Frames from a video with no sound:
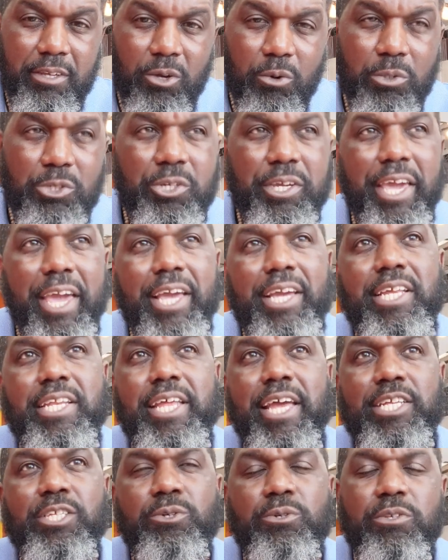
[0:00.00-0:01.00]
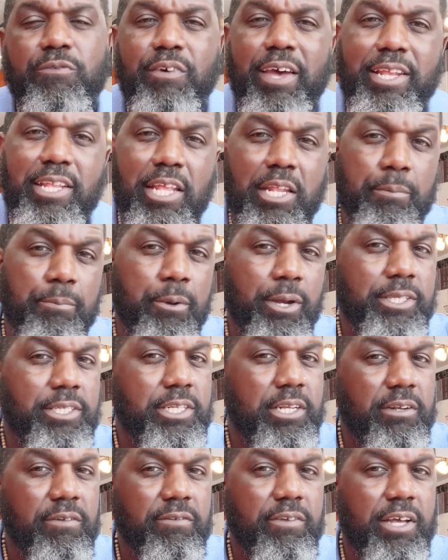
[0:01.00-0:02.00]
What you can't connect to is the fact that the
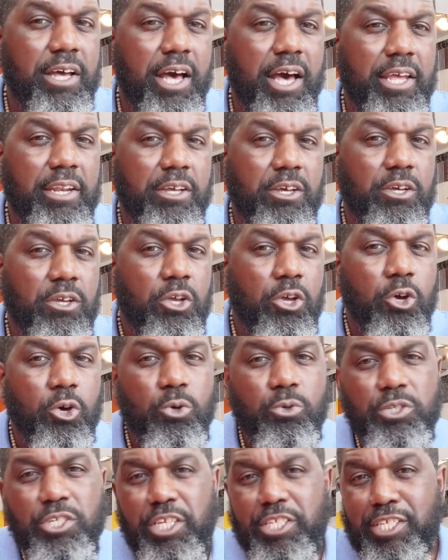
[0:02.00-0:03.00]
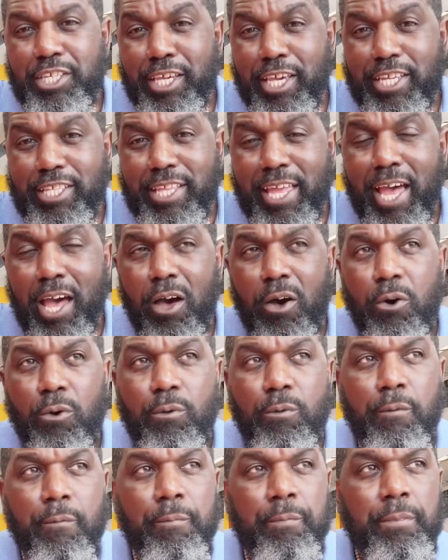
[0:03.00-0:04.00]
president of Ghana, who just kicked
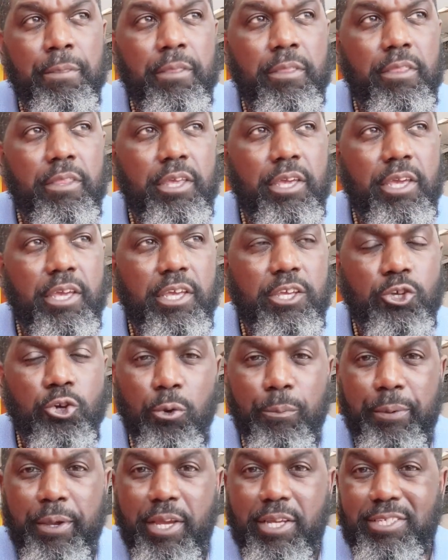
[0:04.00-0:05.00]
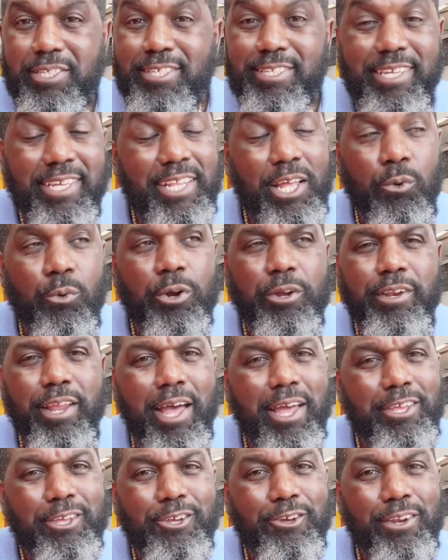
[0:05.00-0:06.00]
out the Europeans and saying that we're
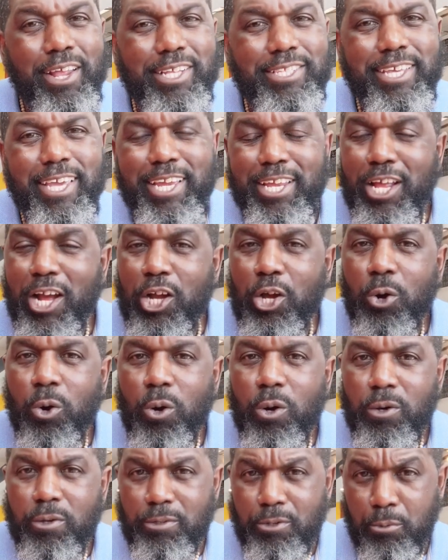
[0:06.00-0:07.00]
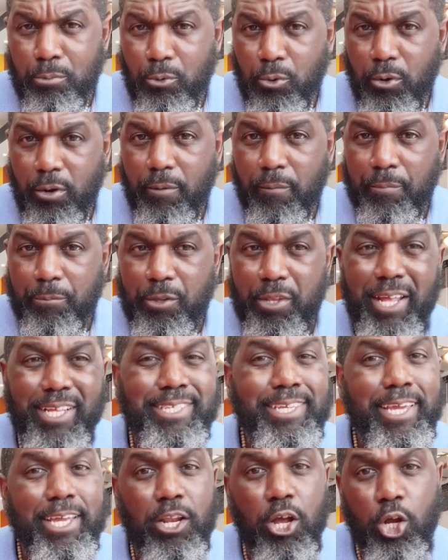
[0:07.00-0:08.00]
not, you're not taking our cocoa no more. You're
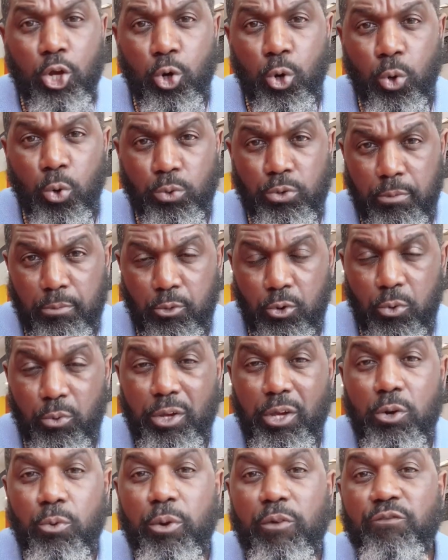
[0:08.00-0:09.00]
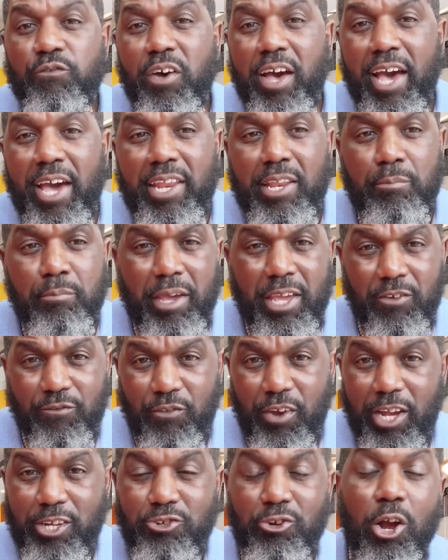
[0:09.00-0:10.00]
not taking our gold no more. We're going to refine and
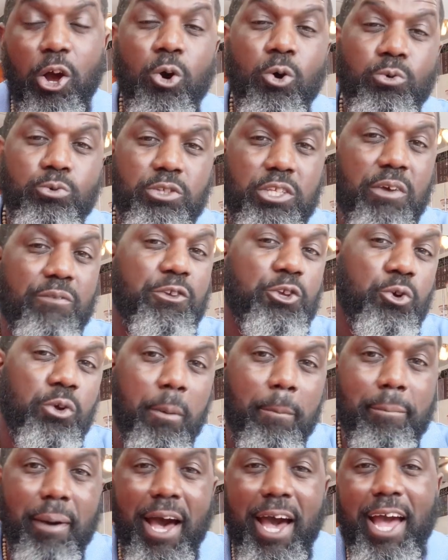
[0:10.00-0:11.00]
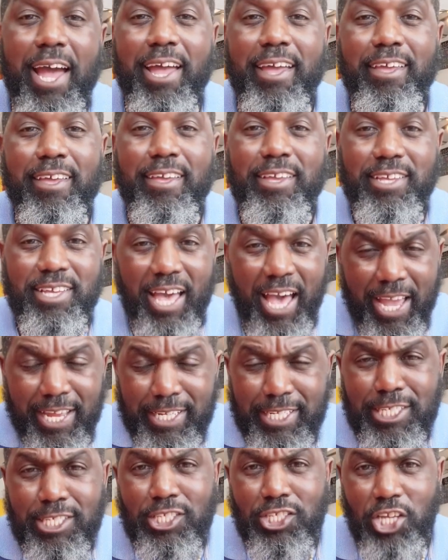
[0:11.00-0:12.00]
manufacture our own stuff, and you can buy
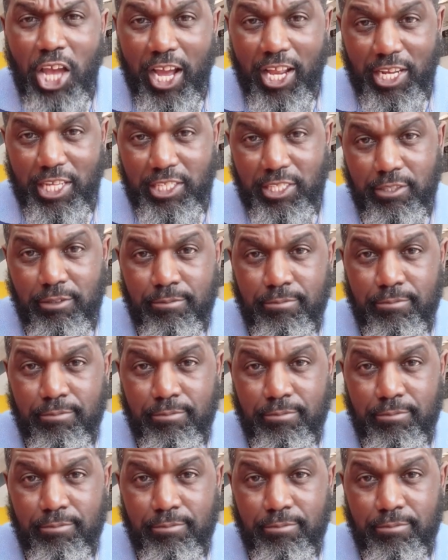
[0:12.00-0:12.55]
Guyanese chocolate.